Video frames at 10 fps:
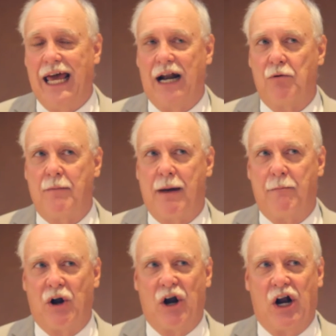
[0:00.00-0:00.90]
And I
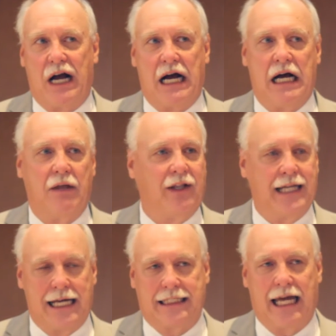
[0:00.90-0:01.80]
remember uh, the
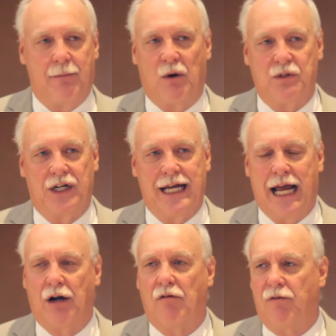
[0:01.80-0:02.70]
last time I was in
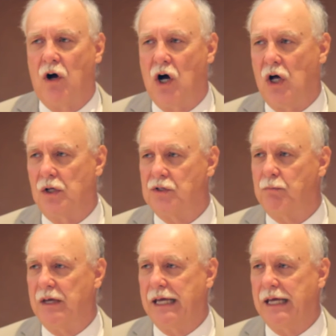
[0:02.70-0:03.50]
Niagara Falls,